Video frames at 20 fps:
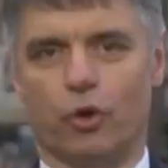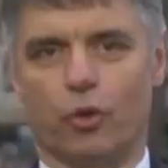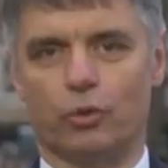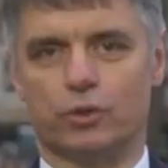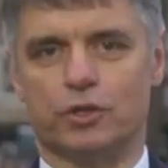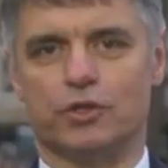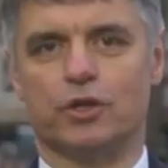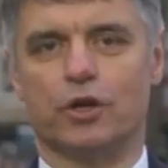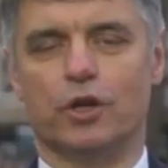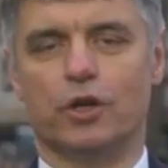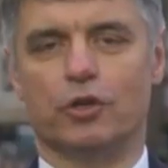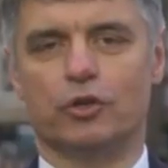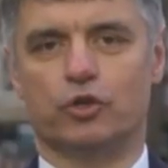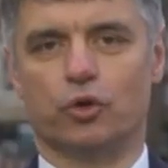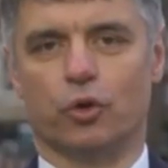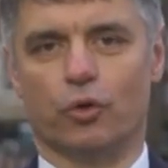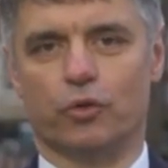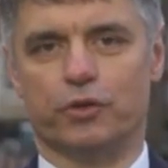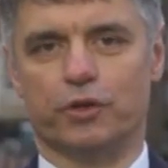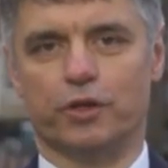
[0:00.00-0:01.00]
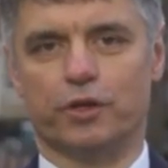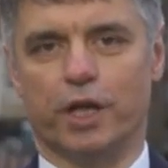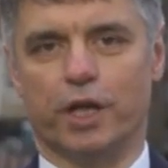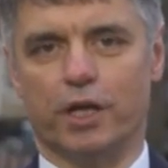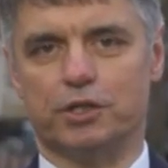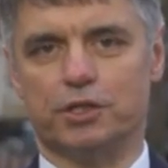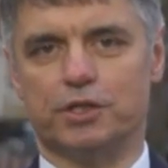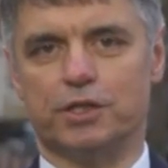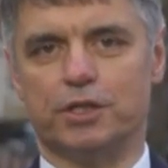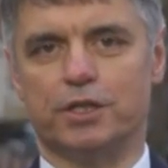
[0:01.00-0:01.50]
notice to all the
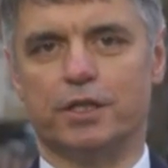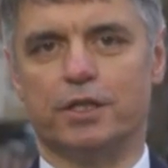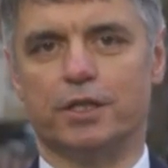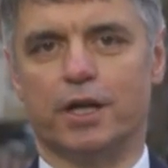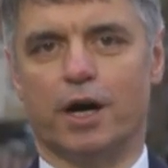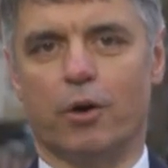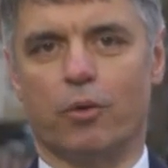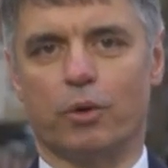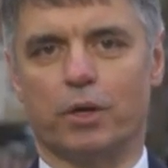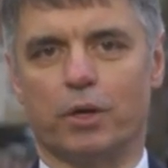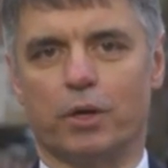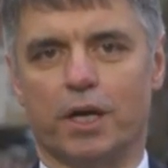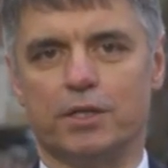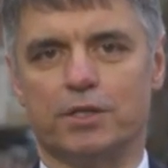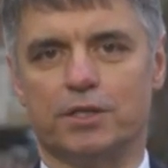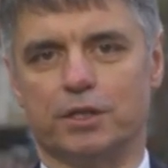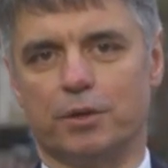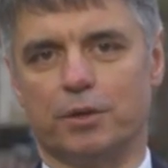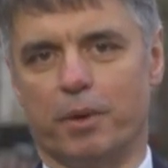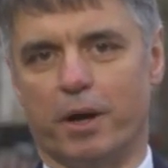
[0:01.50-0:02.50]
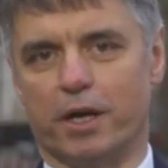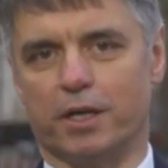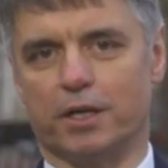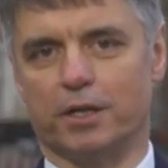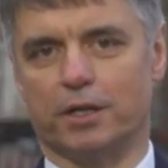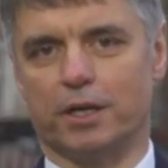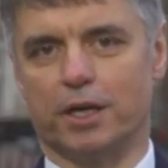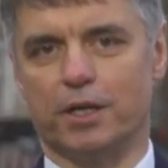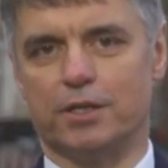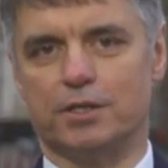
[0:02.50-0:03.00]
nations. And in our case, in the
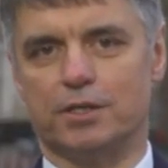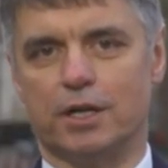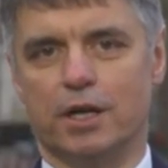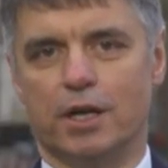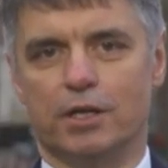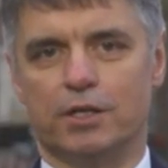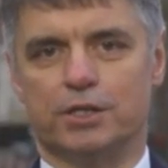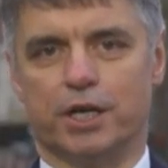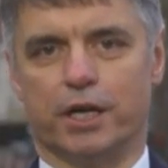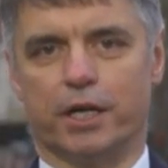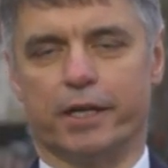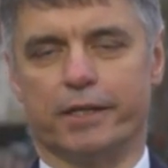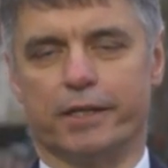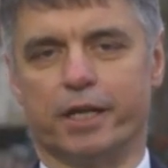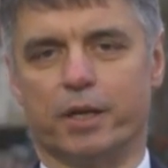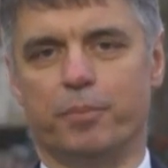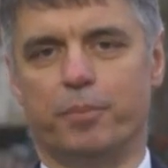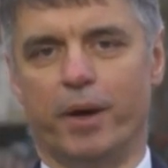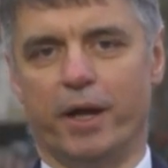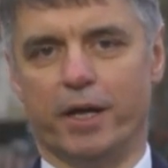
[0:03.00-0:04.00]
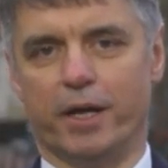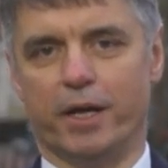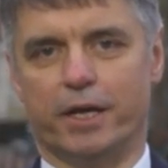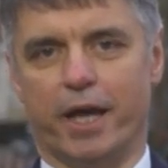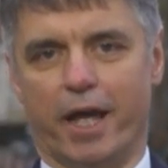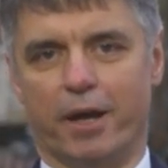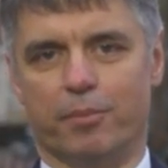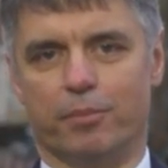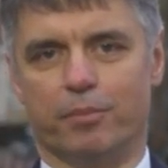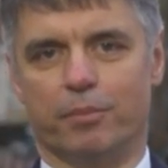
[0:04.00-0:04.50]
American case, Secretary Perry
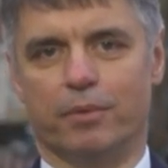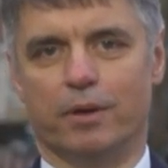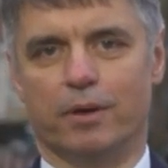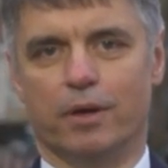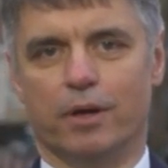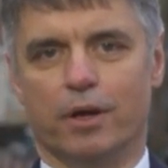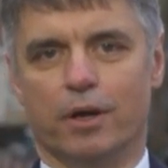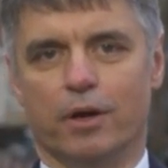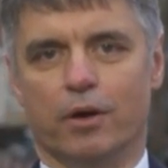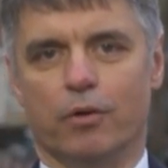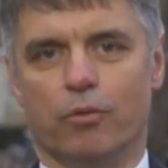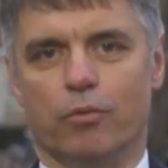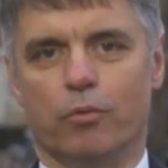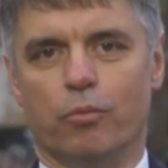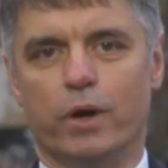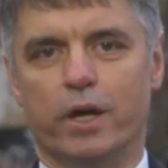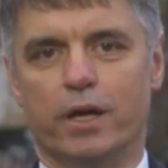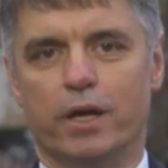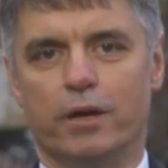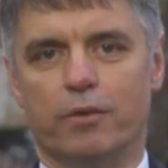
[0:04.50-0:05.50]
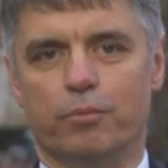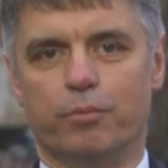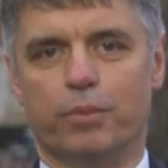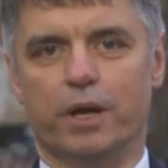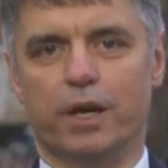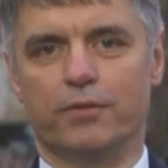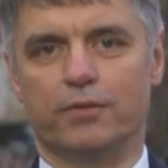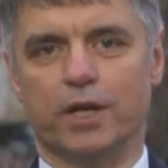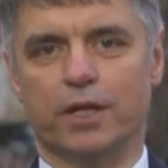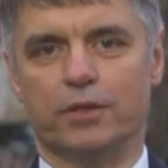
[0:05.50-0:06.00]
came. We
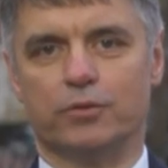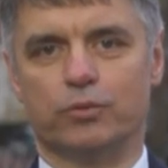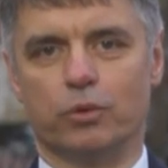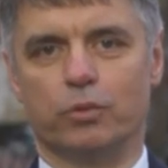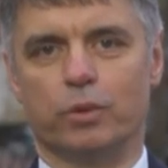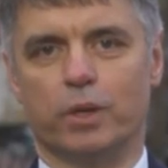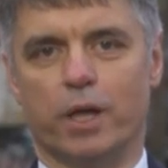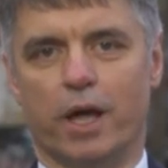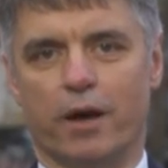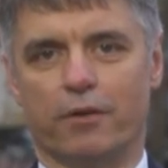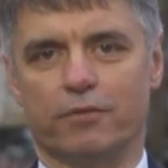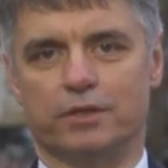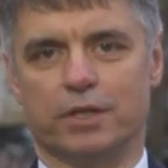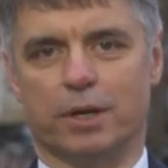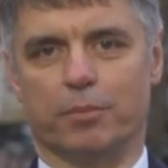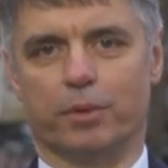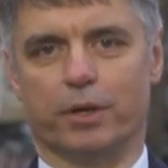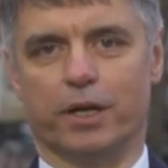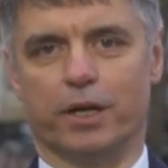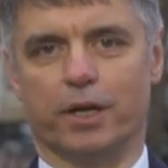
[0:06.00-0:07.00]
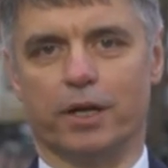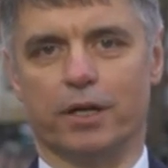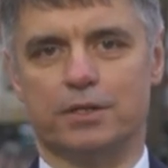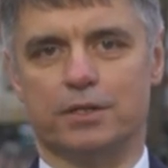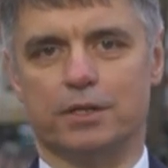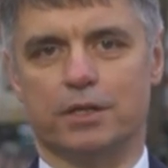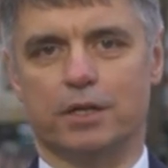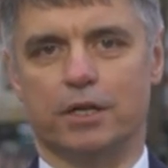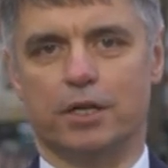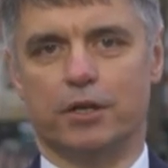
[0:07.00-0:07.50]
believe that we would have somebody
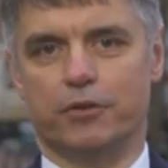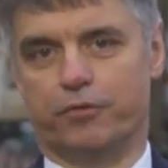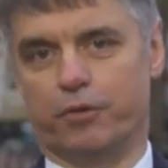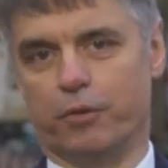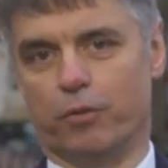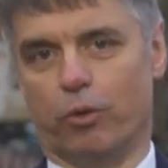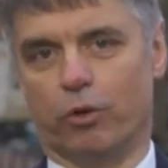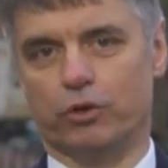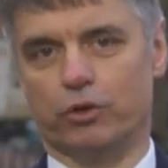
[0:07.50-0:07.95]
else if we